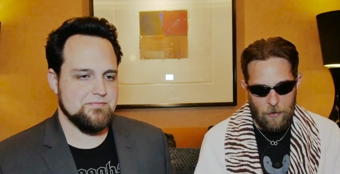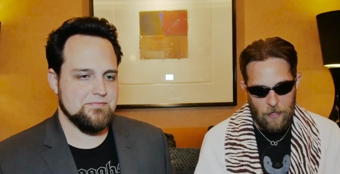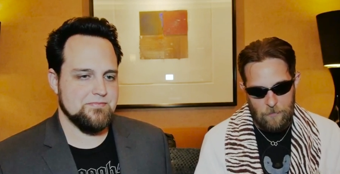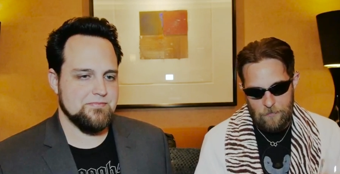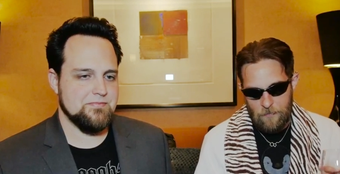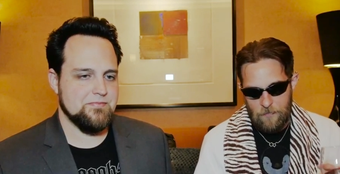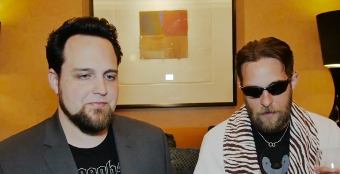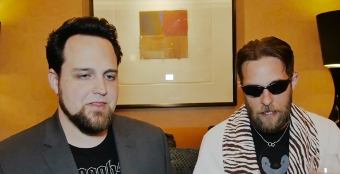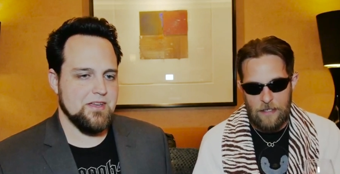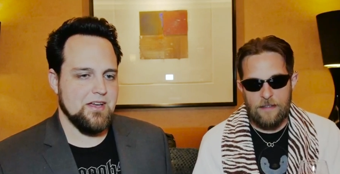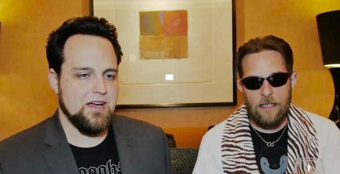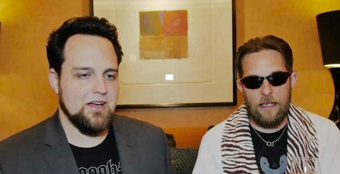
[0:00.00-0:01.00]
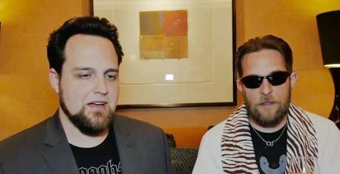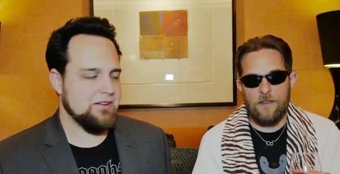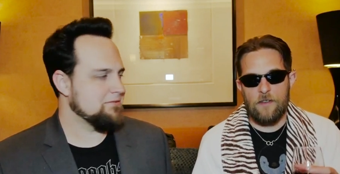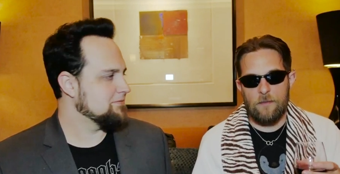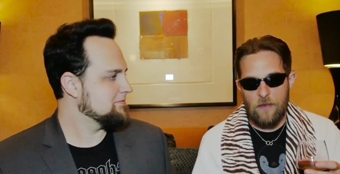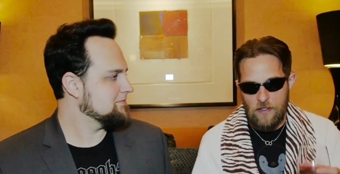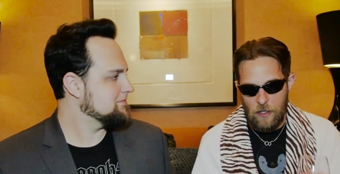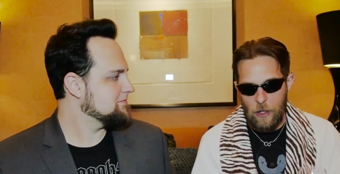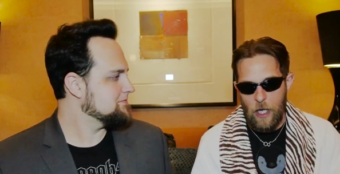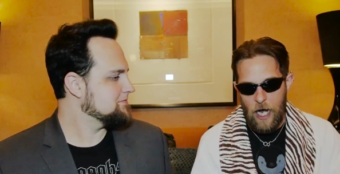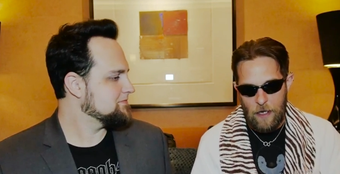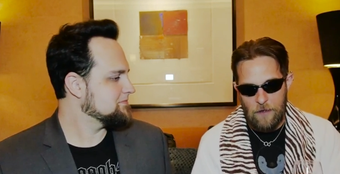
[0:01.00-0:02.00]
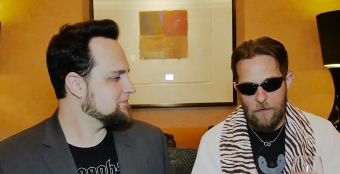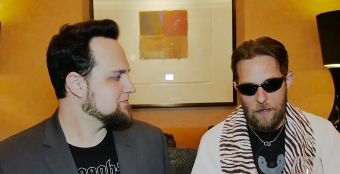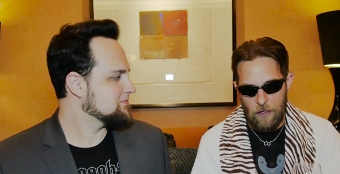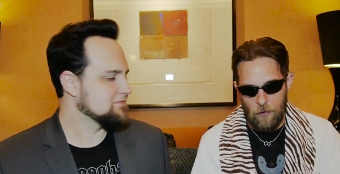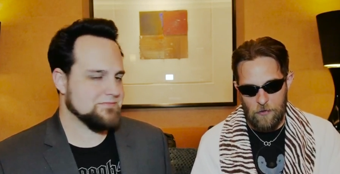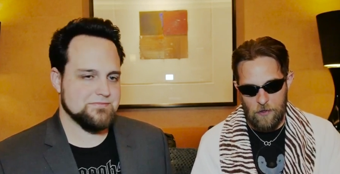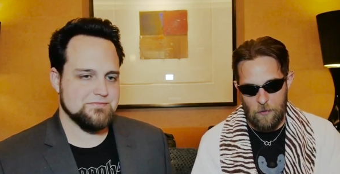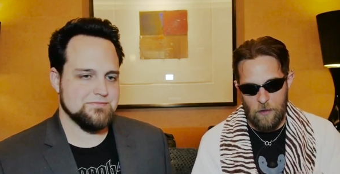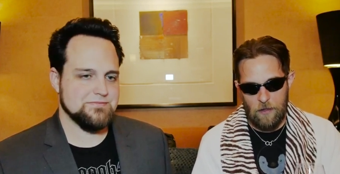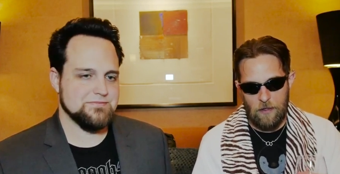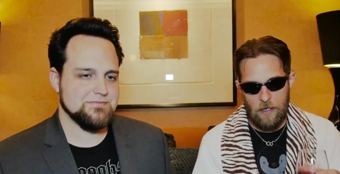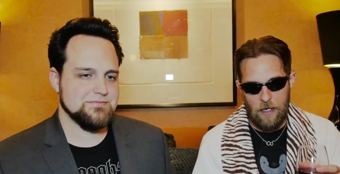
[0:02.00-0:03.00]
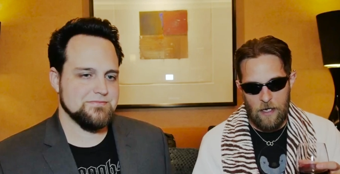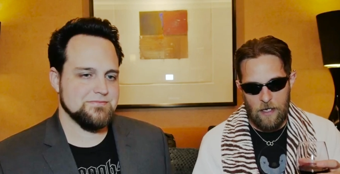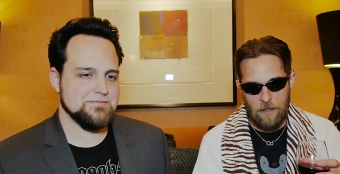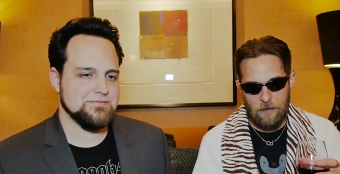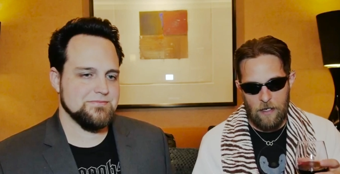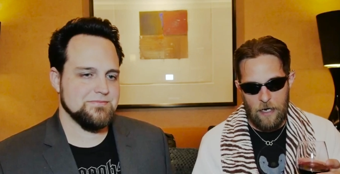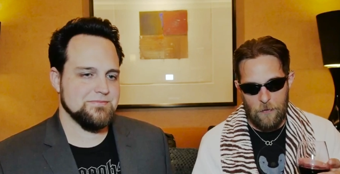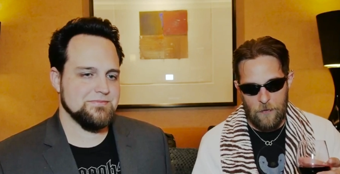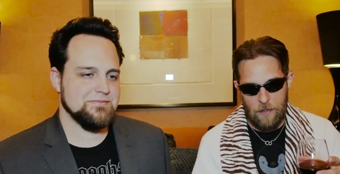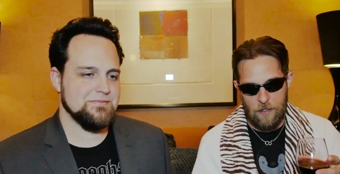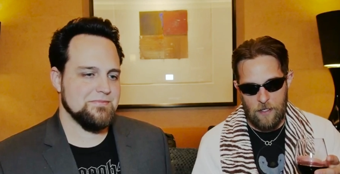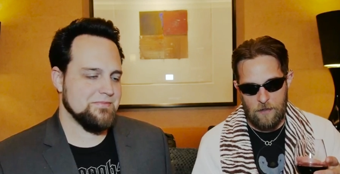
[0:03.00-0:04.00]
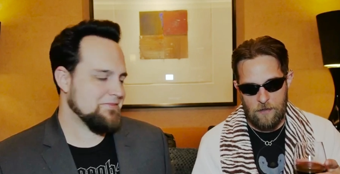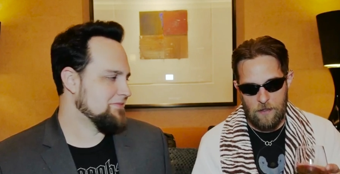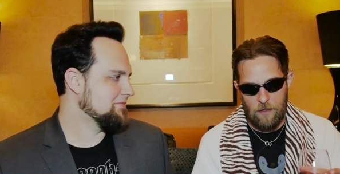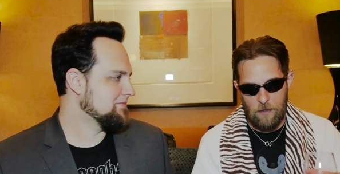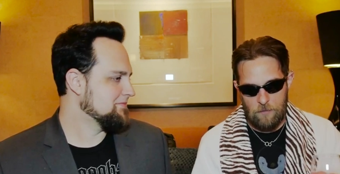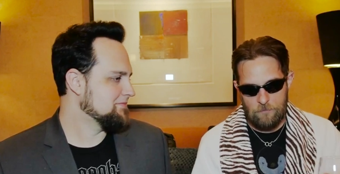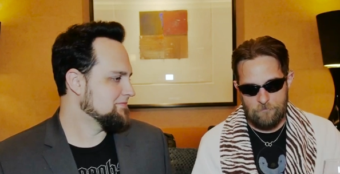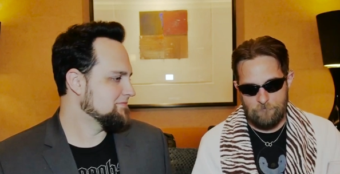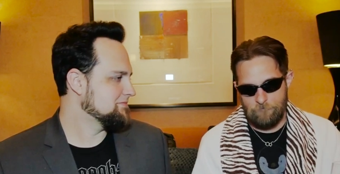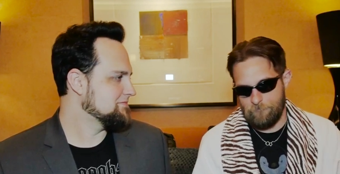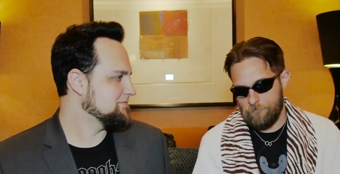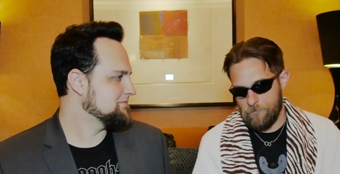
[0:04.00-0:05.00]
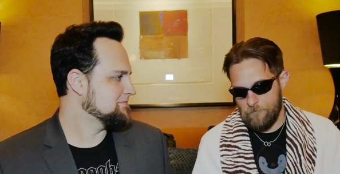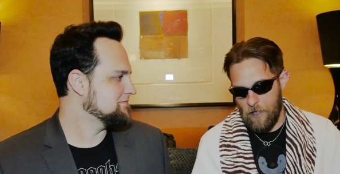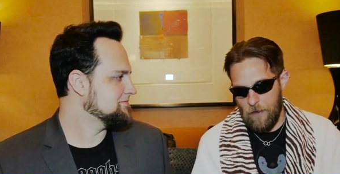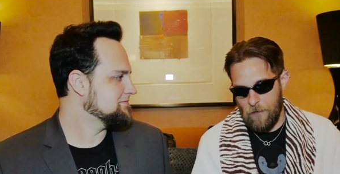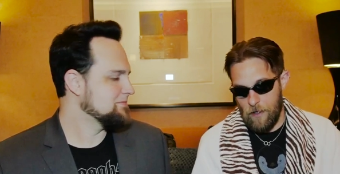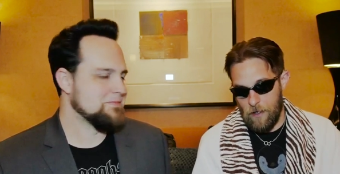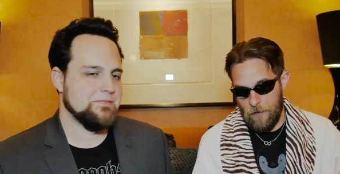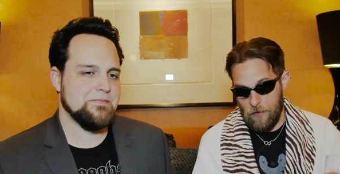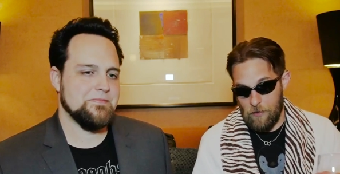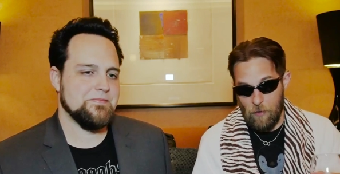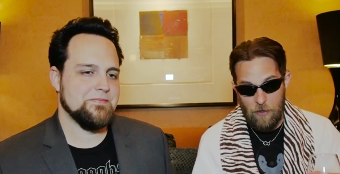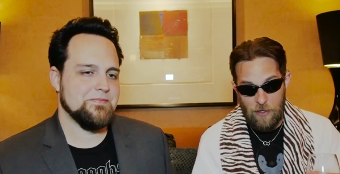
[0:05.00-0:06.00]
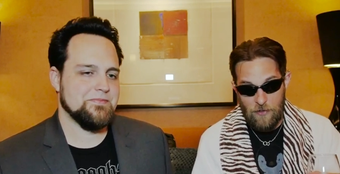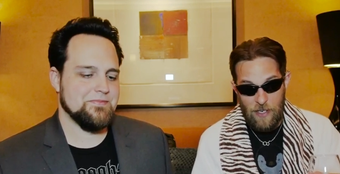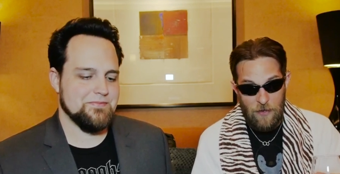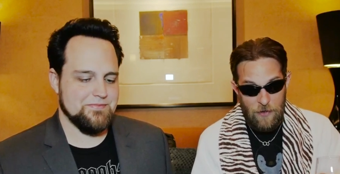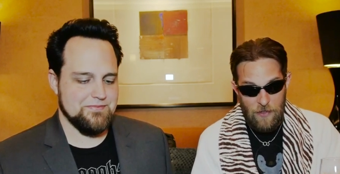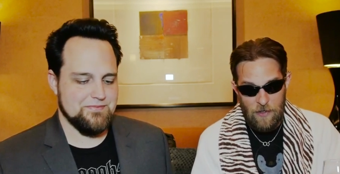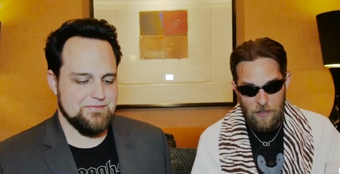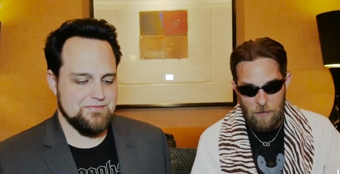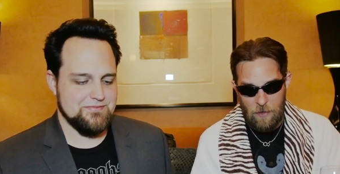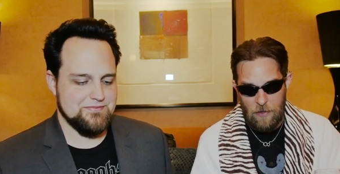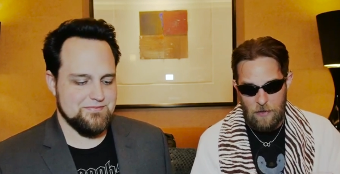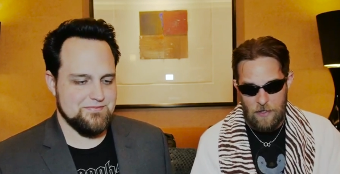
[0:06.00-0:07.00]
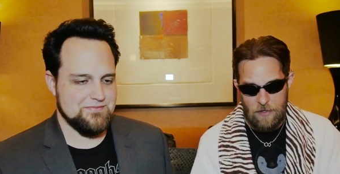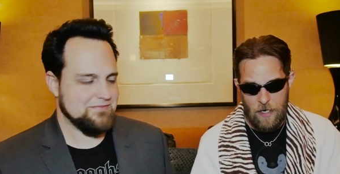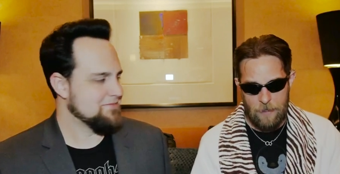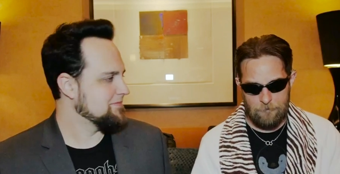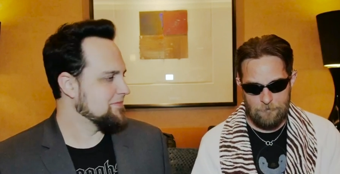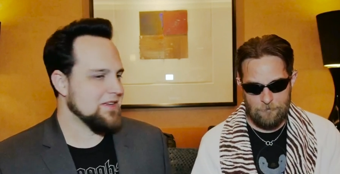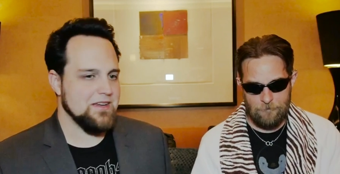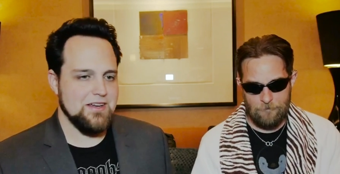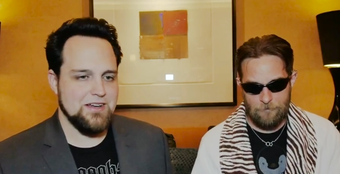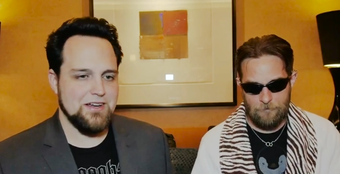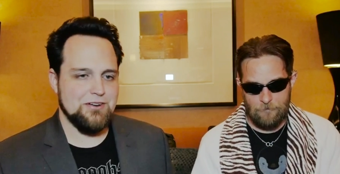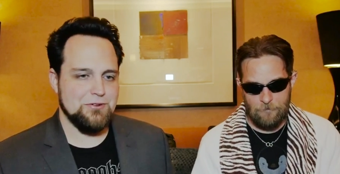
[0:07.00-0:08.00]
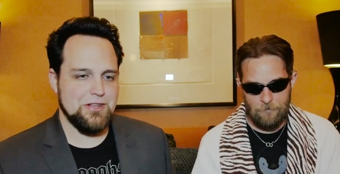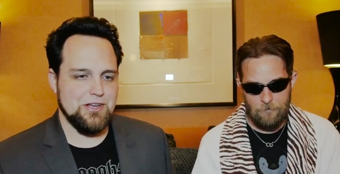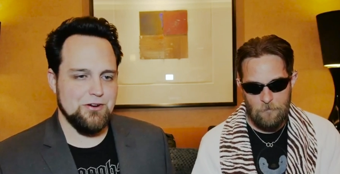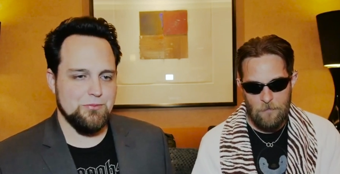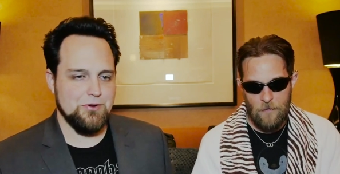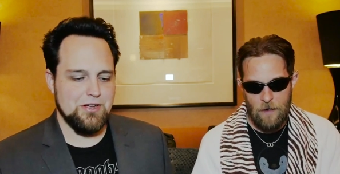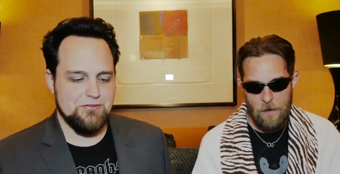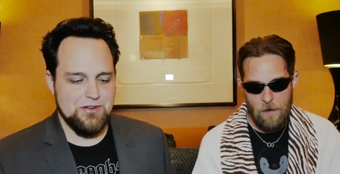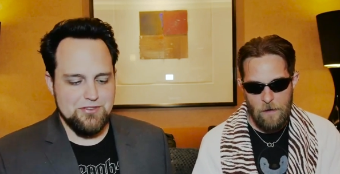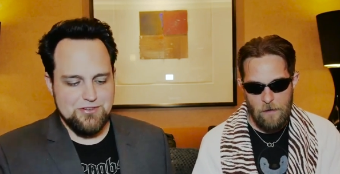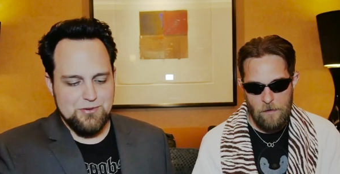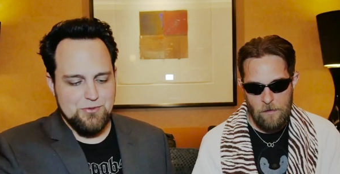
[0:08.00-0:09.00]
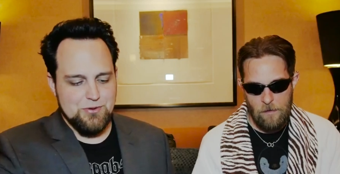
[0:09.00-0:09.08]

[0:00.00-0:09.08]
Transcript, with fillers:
Speaker 1: anyway. It, it's I, there's a lot that goes into it, and I think that uh, on the on the solar side of things, I think we're on the right track.
Speaker 2: I really hope we offend